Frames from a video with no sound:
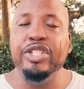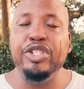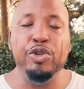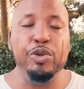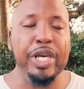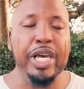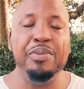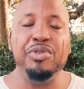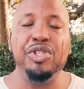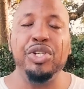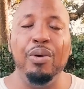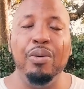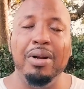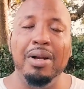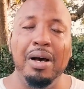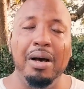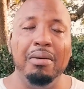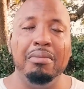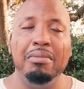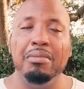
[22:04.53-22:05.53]
You keep
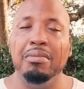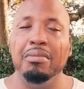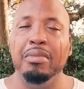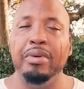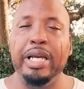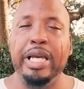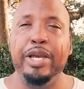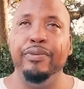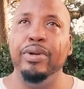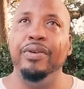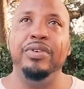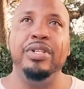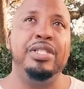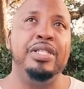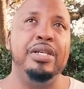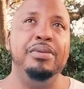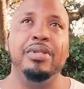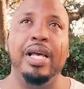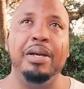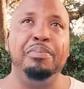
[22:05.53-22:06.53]
showing up, even if
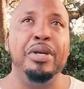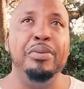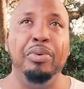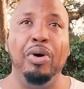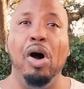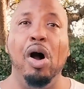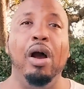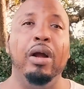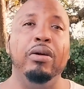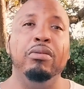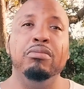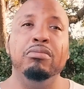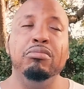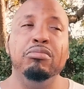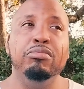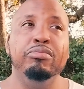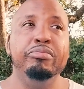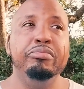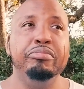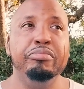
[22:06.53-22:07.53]
it seems like people aren't
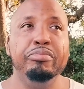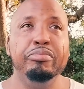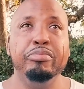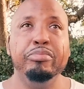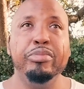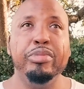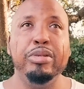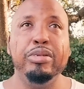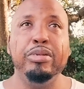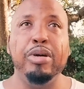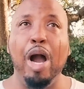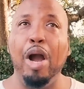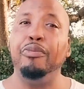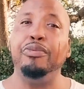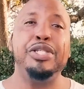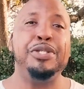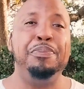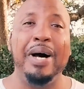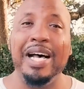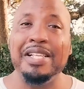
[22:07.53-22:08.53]

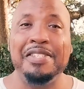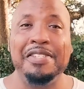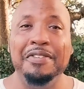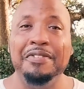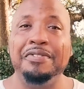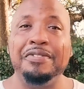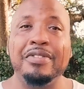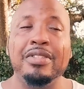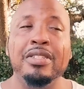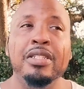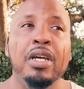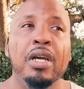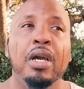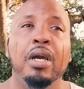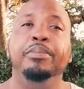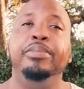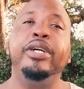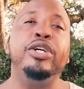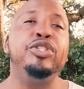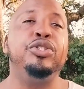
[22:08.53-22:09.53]
aren't responsive,
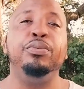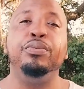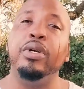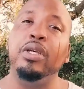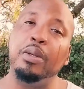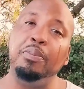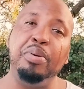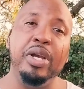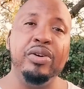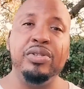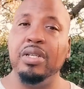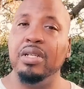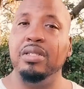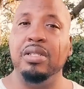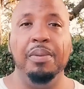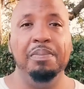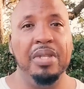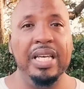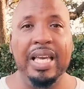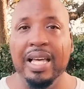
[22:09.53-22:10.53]
because you're really piercing
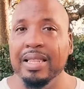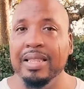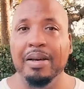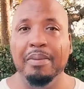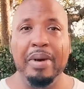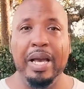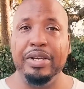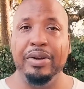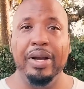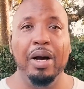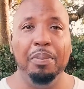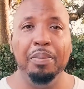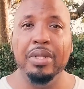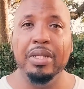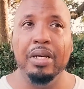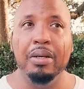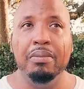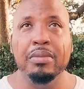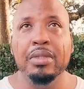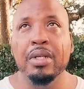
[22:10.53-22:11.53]
something in them and you're
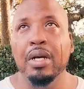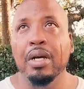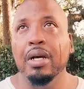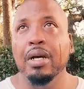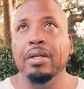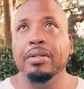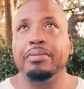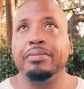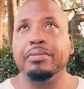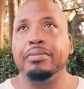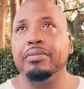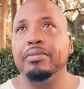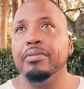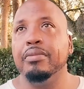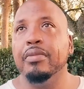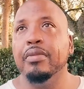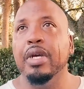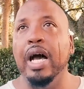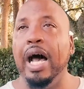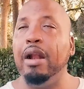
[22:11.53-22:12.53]
helping them.
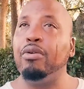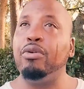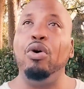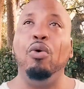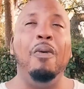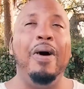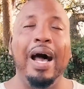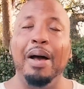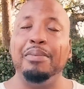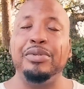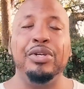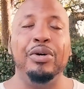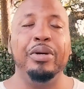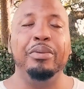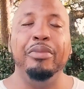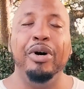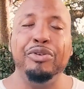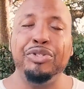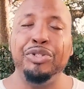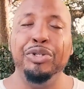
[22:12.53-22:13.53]
I don't know why I'm so
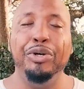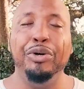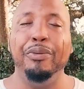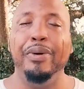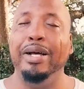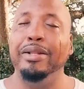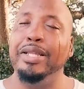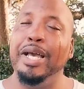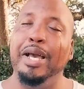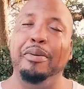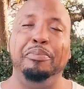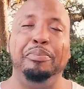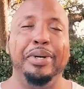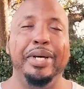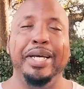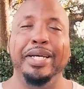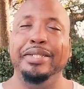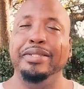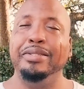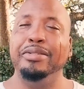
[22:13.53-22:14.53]
emotional around that,
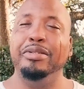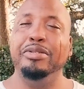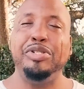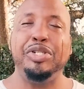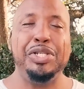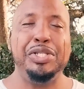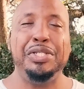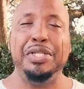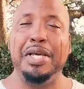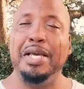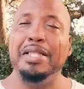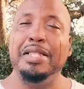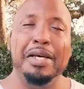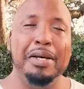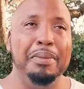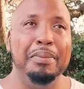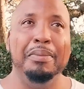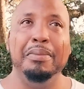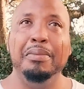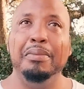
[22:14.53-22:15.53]
but just seeing
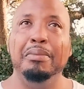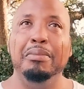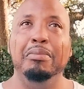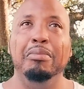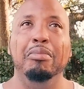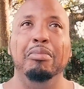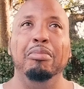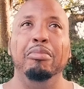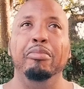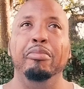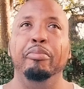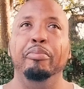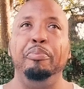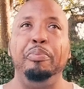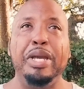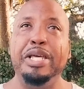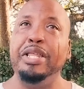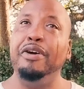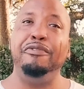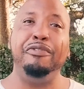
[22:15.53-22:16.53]
them
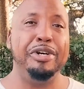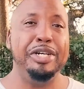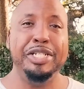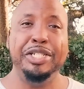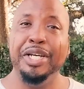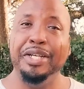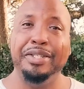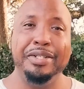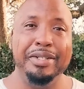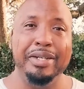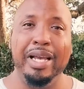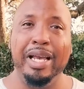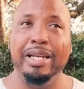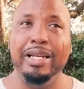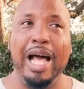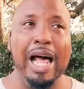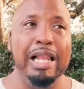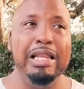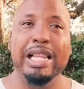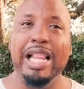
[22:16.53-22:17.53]
be there for each other
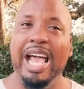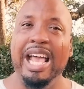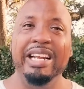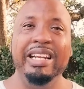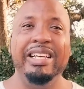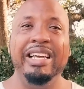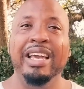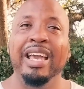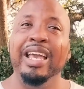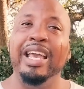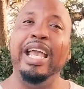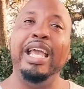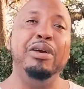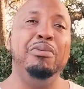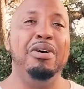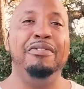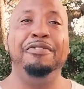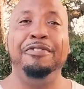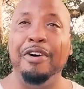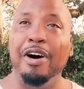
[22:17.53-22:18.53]
and not let
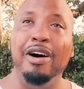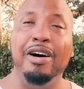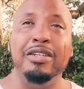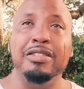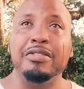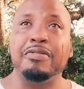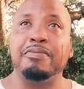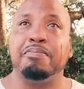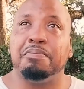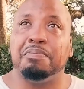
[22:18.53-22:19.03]
anyone fall.